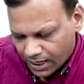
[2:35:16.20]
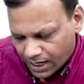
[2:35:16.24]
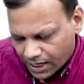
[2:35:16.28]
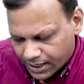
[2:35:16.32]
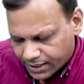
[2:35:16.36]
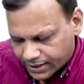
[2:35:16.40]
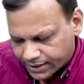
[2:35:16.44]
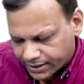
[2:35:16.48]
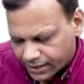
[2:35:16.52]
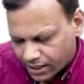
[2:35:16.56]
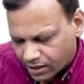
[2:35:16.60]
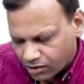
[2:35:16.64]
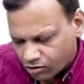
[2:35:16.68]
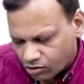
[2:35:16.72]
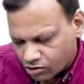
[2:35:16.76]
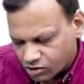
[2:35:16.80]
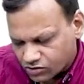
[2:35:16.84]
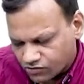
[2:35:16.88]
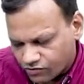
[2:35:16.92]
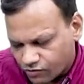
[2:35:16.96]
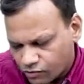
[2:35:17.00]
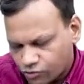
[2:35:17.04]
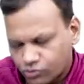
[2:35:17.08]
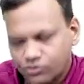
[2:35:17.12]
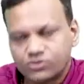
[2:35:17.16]
And it can
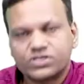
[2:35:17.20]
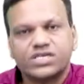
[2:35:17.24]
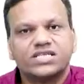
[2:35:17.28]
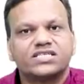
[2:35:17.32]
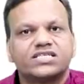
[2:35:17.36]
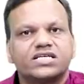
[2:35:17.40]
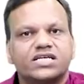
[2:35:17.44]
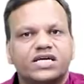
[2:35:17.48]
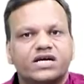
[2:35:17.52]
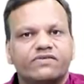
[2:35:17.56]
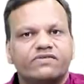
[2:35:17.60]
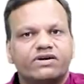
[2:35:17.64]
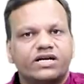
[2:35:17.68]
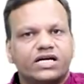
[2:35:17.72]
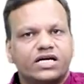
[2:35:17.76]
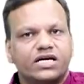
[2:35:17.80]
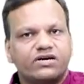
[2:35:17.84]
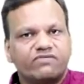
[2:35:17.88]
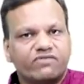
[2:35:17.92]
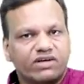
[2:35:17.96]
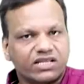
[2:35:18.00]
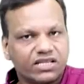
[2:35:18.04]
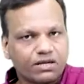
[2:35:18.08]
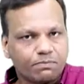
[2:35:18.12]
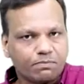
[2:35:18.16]
cause
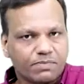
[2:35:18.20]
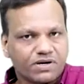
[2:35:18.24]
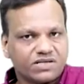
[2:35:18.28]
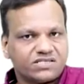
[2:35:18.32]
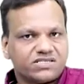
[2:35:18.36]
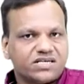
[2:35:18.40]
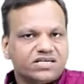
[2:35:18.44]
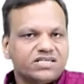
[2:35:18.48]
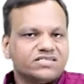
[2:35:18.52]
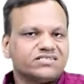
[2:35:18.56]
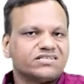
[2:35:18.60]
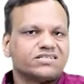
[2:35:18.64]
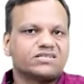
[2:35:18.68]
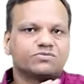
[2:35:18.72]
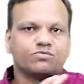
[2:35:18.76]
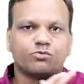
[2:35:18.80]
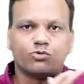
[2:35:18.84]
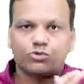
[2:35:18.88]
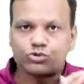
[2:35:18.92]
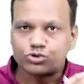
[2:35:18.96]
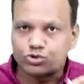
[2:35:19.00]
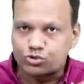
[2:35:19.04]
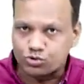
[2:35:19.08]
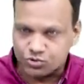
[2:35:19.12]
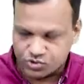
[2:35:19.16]
photosensitivity. When the person is
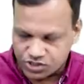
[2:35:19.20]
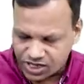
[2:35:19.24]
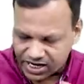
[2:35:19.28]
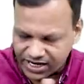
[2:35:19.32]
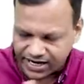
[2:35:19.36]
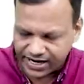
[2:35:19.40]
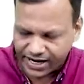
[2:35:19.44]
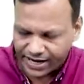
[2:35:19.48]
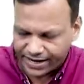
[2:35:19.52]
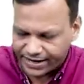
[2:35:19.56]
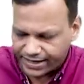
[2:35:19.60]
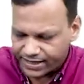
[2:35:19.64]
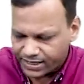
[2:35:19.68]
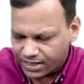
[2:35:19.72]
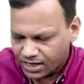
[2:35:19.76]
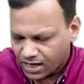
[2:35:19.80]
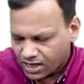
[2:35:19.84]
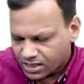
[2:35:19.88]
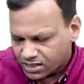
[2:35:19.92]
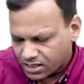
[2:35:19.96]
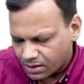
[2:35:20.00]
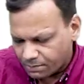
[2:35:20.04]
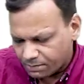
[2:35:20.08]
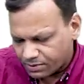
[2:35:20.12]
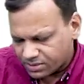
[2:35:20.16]
exposed to sunlight,
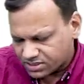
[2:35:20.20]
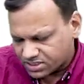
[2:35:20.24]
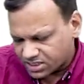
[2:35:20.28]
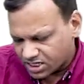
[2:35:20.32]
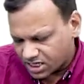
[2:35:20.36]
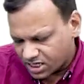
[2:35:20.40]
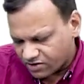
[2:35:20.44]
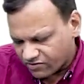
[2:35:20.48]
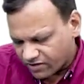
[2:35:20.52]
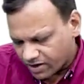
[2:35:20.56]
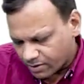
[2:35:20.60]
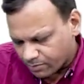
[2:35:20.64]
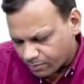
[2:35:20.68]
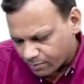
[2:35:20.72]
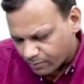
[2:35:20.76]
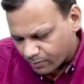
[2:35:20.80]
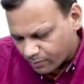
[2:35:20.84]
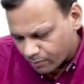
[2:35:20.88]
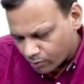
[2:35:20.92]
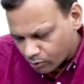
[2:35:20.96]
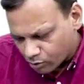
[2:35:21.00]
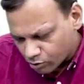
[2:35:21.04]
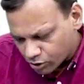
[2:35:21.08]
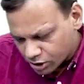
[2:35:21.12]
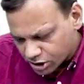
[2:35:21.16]
the person develops
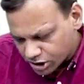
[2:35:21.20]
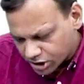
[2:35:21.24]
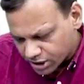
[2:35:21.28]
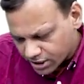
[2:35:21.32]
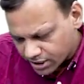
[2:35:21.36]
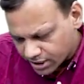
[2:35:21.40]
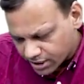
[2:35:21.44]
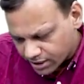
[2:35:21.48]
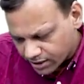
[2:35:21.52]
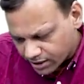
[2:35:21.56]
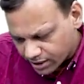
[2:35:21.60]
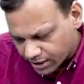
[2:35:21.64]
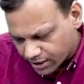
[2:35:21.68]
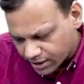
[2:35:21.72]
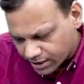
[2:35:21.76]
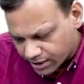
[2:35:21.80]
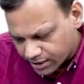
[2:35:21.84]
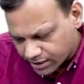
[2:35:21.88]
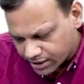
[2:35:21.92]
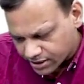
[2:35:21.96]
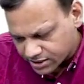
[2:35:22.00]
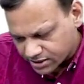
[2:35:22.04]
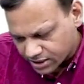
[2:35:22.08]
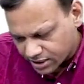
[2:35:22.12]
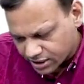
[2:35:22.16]
bluish color
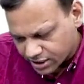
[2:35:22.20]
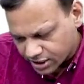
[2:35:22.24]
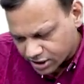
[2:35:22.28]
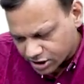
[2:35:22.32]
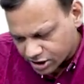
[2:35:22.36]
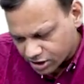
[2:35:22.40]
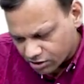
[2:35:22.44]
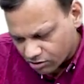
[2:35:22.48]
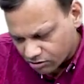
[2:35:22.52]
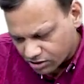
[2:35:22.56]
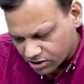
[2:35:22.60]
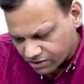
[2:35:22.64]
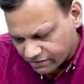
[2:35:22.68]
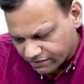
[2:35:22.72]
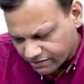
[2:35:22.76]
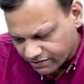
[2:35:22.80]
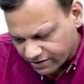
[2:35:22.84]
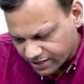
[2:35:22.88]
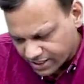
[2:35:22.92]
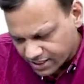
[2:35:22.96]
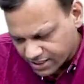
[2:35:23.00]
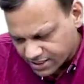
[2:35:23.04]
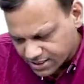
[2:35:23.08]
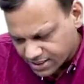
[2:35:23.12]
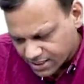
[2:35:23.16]
discoloration on the
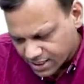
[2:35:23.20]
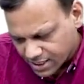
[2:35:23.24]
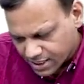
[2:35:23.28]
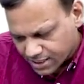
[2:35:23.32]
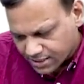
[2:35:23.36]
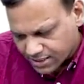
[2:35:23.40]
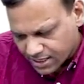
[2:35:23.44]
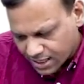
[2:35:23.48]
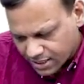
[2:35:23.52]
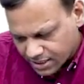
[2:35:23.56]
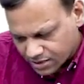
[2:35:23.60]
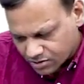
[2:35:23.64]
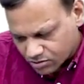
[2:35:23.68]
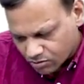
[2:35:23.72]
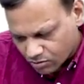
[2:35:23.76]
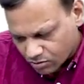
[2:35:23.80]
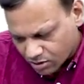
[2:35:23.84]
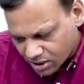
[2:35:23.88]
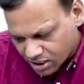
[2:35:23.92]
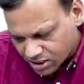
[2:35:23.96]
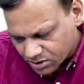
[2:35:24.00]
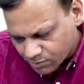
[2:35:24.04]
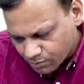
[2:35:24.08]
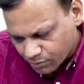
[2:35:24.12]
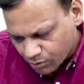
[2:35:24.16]
face. That is
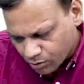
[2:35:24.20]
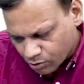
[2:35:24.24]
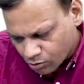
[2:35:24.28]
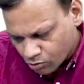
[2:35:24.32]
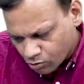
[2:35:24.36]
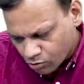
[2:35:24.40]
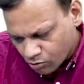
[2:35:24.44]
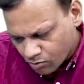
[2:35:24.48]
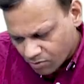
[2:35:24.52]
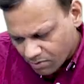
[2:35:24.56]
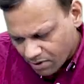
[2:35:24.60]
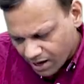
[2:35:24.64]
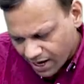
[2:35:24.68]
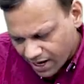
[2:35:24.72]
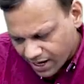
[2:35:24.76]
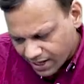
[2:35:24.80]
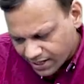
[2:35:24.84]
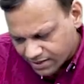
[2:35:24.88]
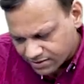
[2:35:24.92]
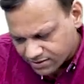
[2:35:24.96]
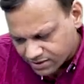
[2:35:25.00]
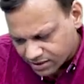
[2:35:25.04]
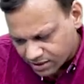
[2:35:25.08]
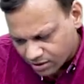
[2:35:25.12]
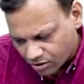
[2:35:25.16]
known as blue
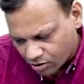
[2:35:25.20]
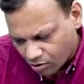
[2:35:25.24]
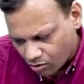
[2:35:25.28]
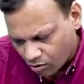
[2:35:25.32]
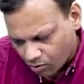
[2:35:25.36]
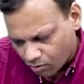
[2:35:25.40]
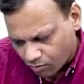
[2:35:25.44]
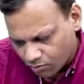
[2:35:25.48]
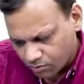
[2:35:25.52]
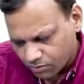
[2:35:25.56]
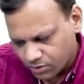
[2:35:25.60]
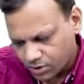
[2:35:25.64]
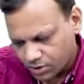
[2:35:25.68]
man syndrome.